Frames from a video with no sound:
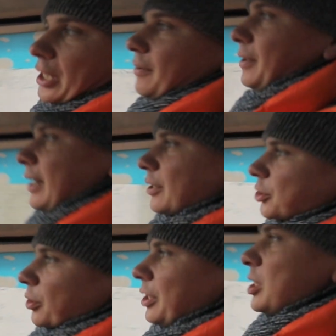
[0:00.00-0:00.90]
Here
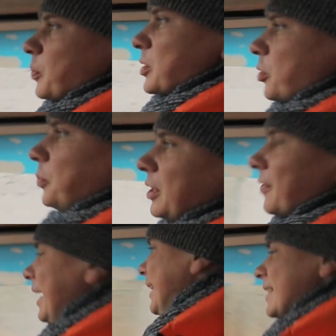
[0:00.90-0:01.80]
they believe that
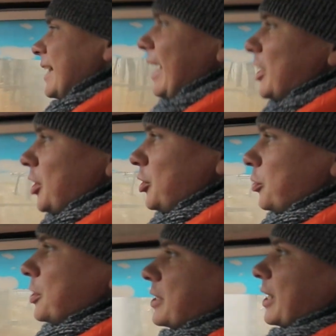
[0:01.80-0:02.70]
they be able to work